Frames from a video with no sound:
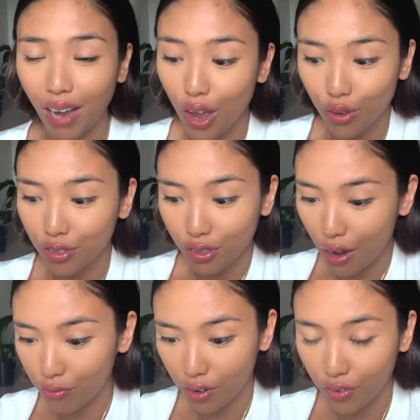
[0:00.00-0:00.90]
I use this
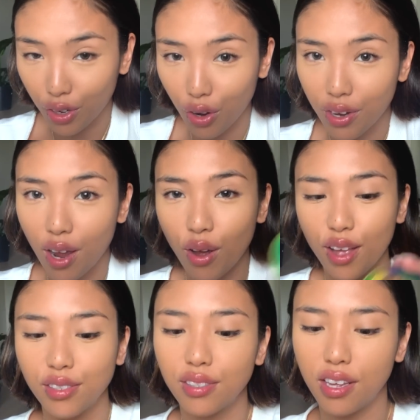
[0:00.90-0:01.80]
every video now.
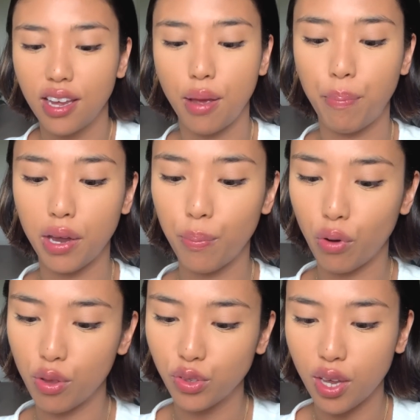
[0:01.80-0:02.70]
It's the Butter
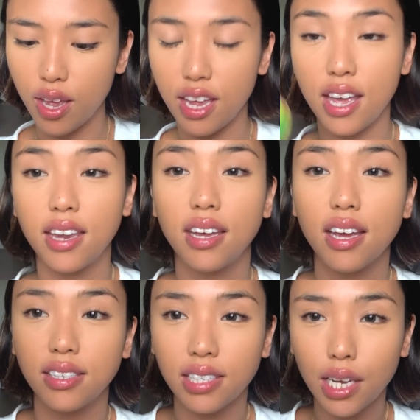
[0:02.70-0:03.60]
Bronzer
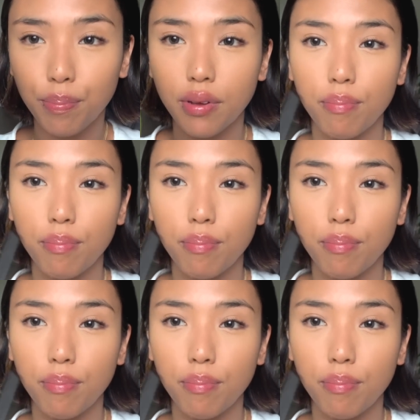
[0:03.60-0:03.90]
in Deep,